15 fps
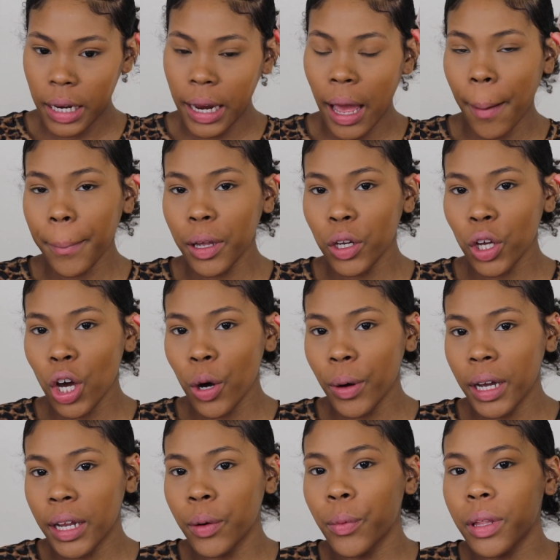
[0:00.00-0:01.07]
Now I'm gonna go
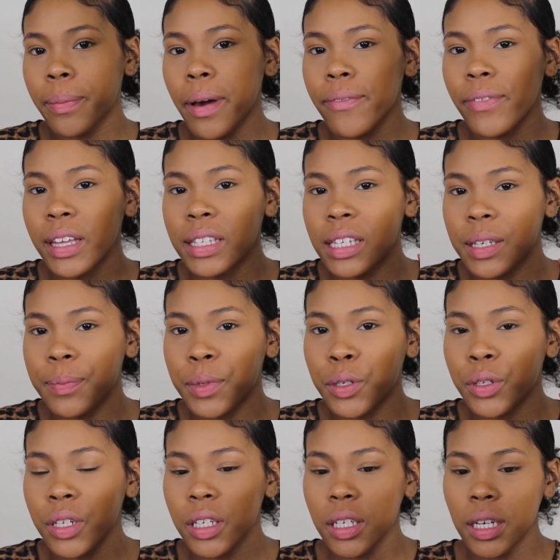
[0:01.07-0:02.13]
in with my Fenty
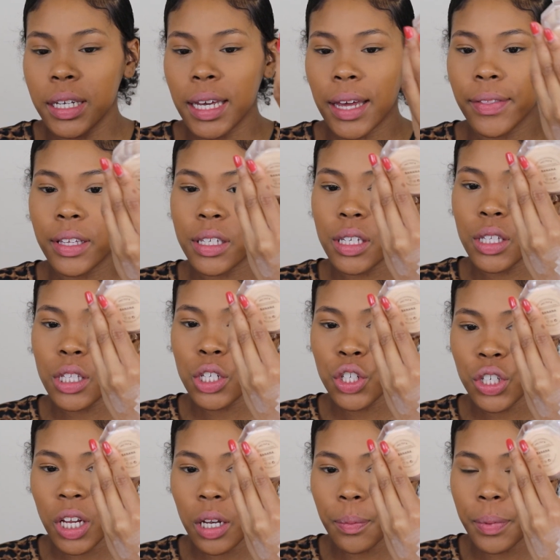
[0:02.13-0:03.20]
Beauty. Again, this is the
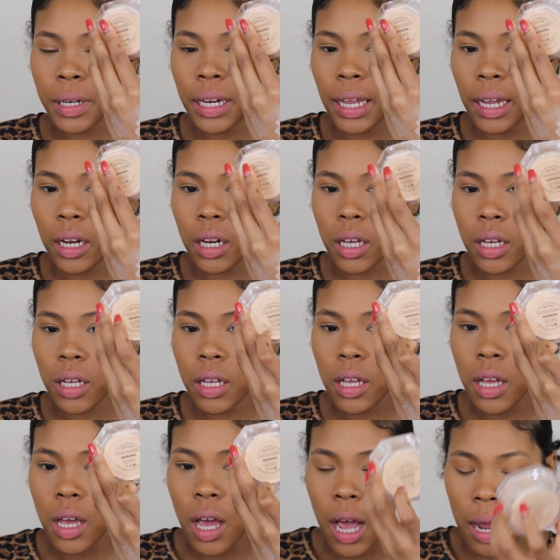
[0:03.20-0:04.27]
shade Banana.
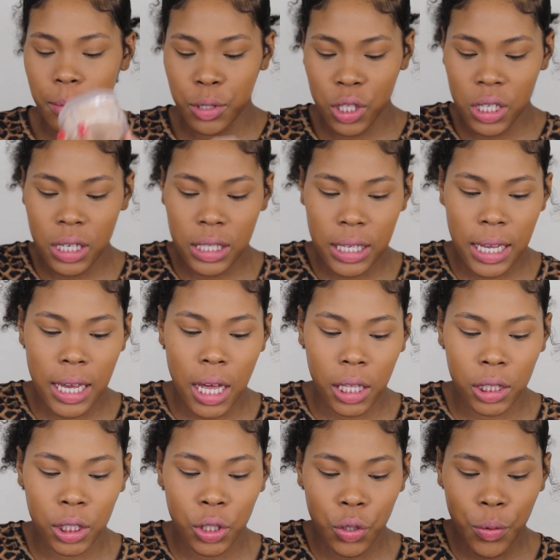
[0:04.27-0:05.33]
I'm just gonna take
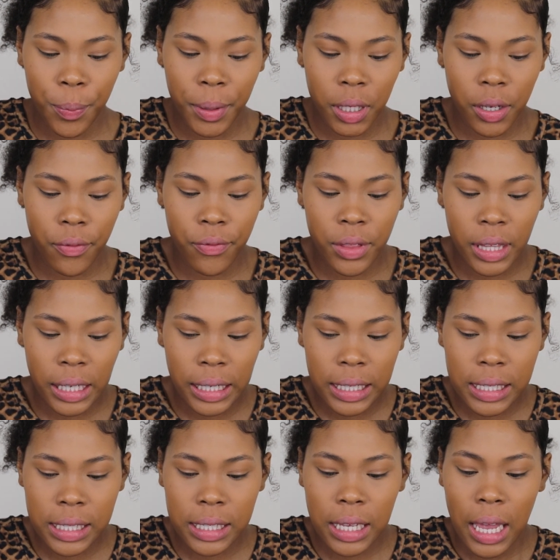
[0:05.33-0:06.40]
a little bit of
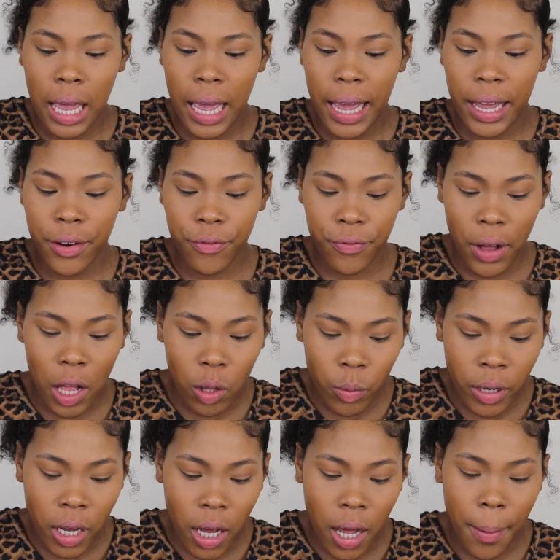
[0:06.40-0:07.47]
this and follow
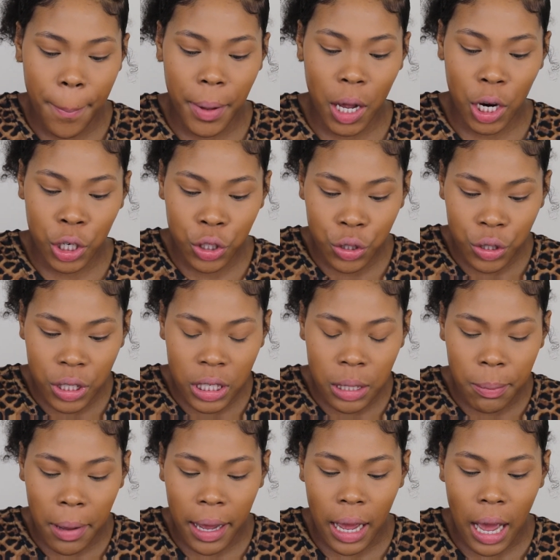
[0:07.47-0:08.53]
it up
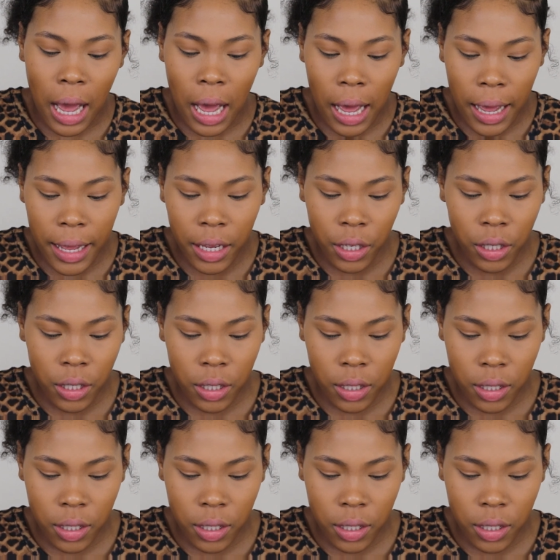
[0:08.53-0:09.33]
underneath my eye.